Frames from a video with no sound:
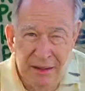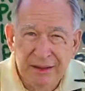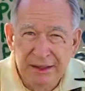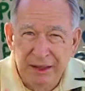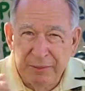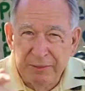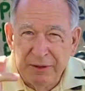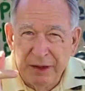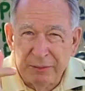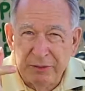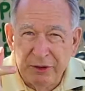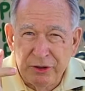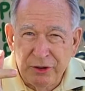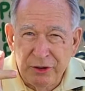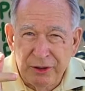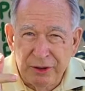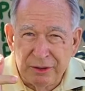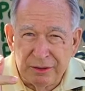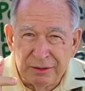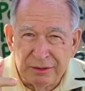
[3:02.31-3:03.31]
Tip number
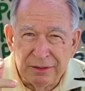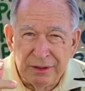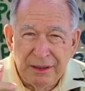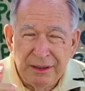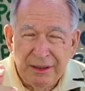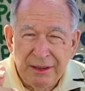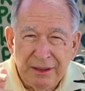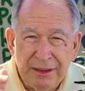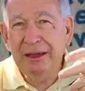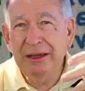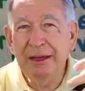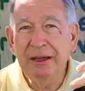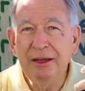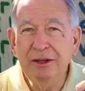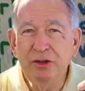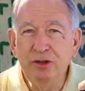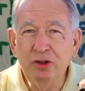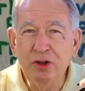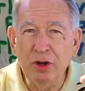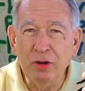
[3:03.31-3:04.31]
2,
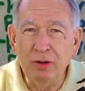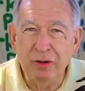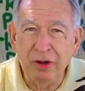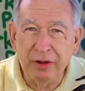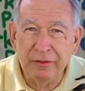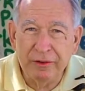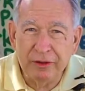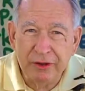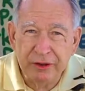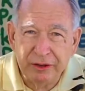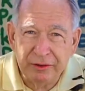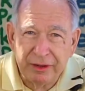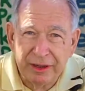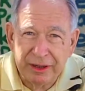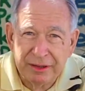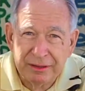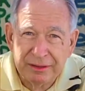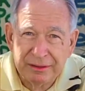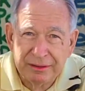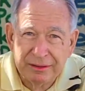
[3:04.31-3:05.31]
don't overdo
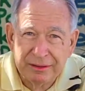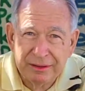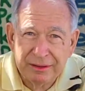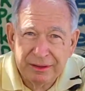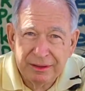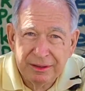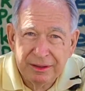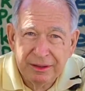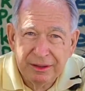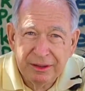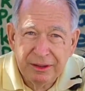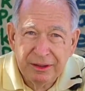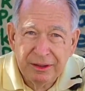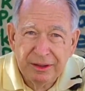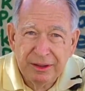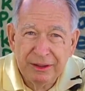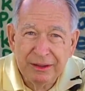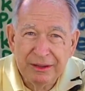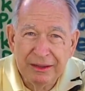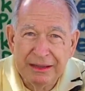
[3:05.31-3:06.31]
it.
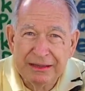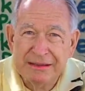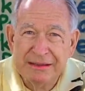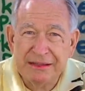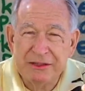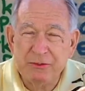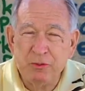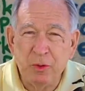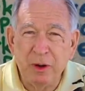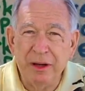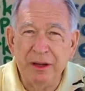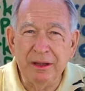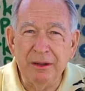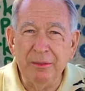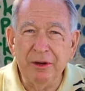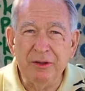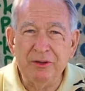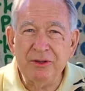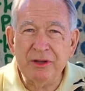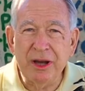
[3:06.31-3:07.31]
This is one of the
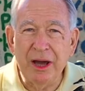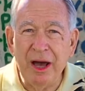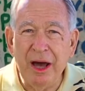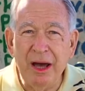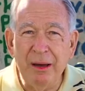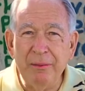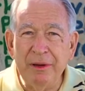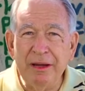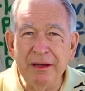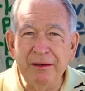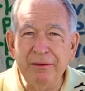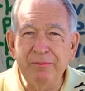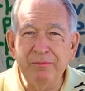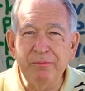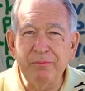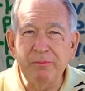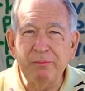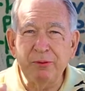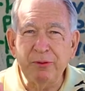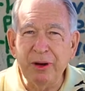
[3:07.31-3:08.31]
most common
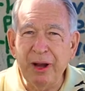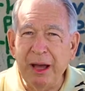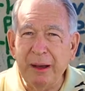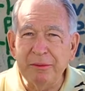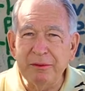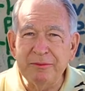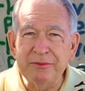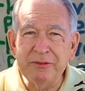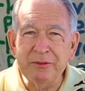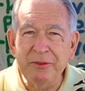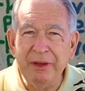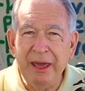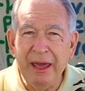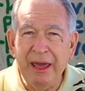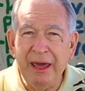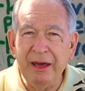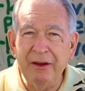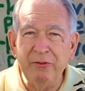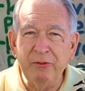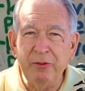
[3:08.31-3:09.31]
problems we
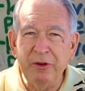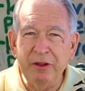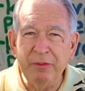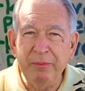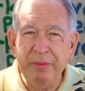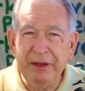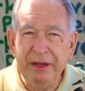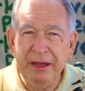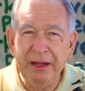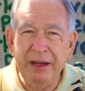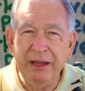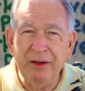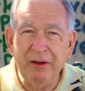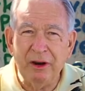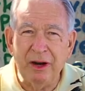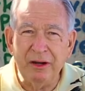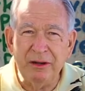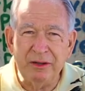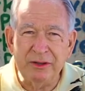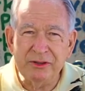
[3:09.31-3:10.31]
have with beginning
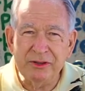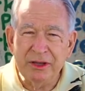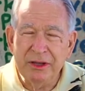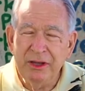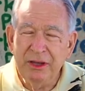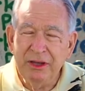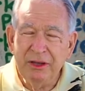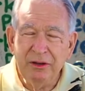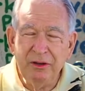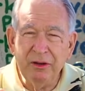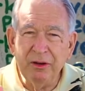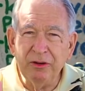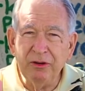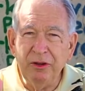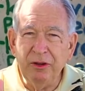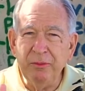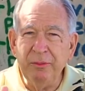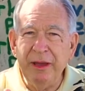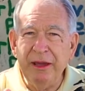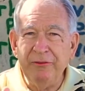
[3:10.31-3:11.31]
gardeners. You know,
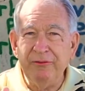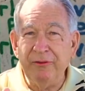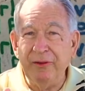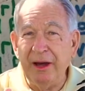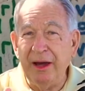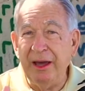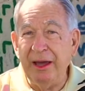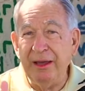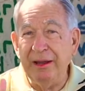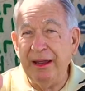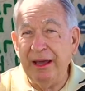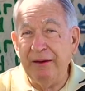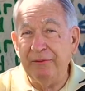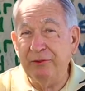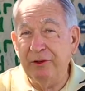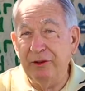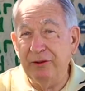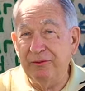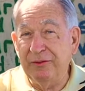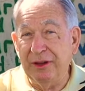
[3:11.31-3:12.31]
you may find
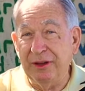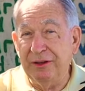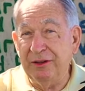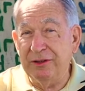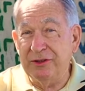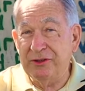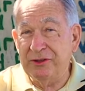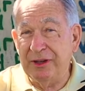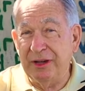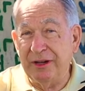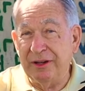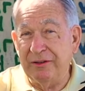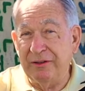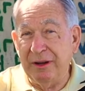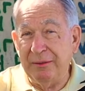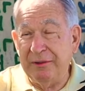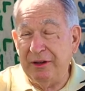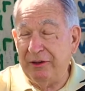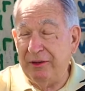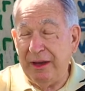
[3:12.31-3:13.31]
after you've done your
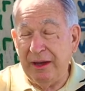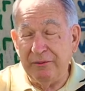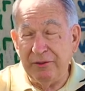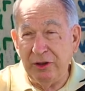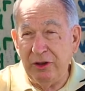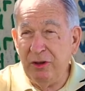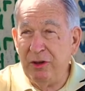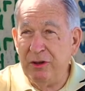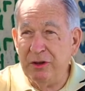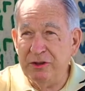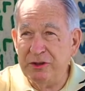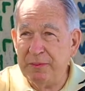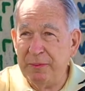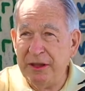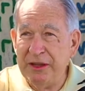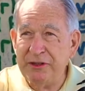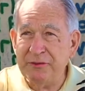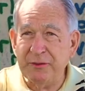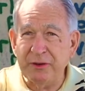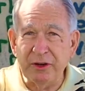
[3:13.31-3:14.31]
sonogram that you have a huge
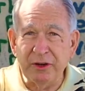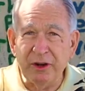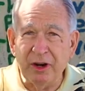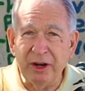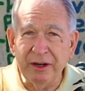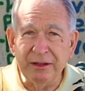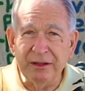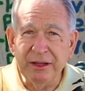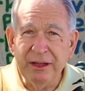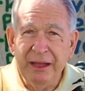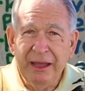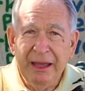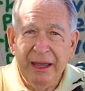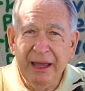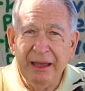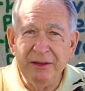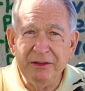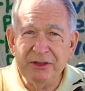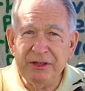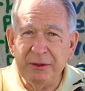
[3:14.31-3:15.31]
space for a garden,
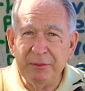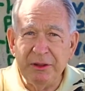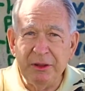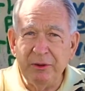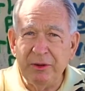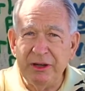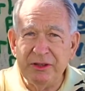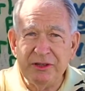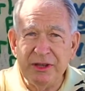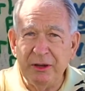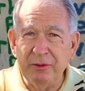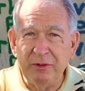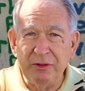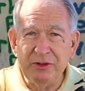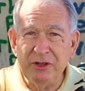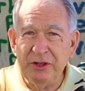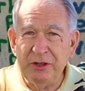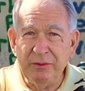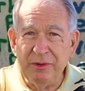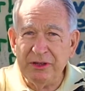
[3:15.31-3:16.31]
and you simply want to say, well,
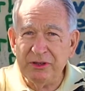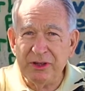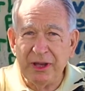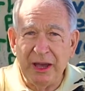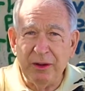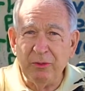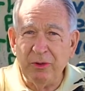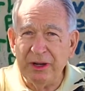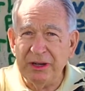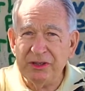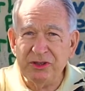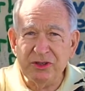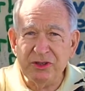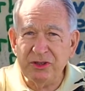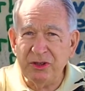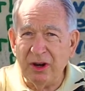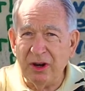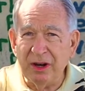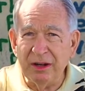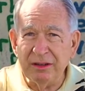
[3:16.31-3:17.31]
gee whiz, I want to
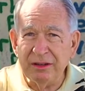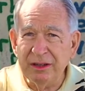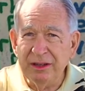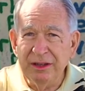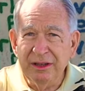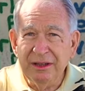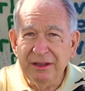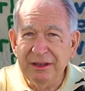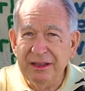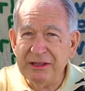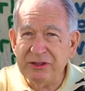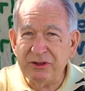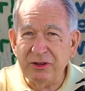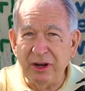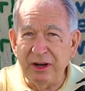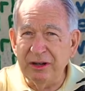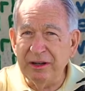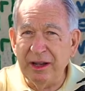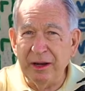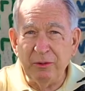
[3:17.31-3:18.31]
start this
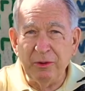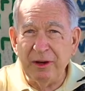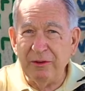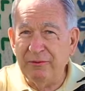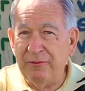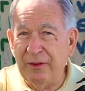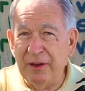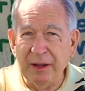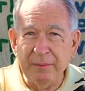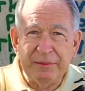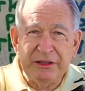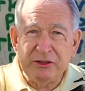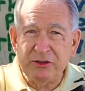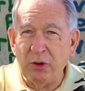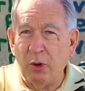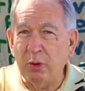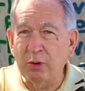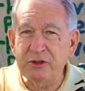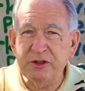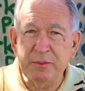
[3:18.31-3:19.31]
garden and I want to fill up this
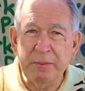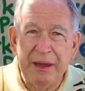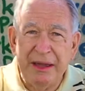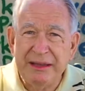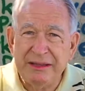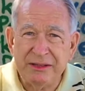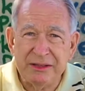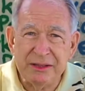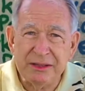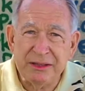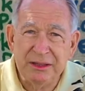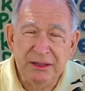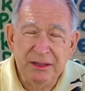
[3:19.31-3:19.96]
whole space.